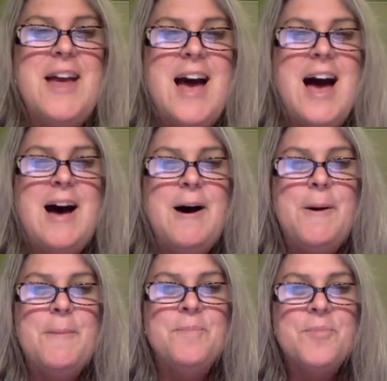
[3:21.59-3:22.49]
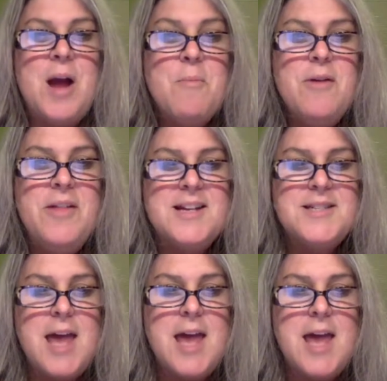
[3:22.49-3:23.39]
I'm really
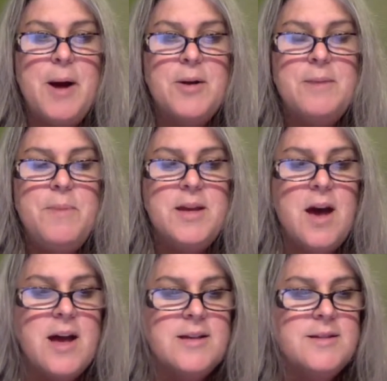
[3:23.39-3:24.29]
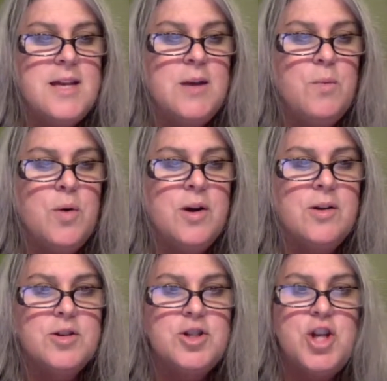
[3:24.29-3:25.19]
excited about it because it will
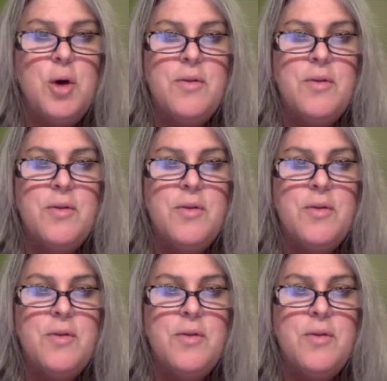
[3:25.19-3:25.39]
show